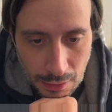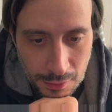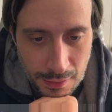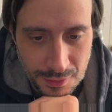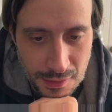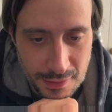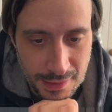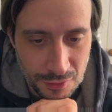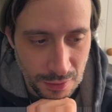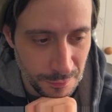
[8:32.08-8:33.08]
Okay, so these
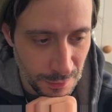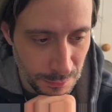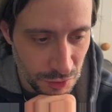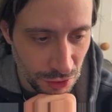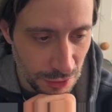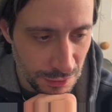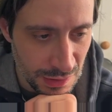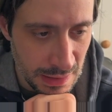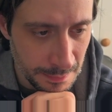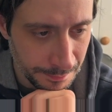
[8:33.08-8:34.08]
guys ship from
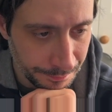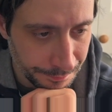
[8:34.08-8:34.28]
Jersey.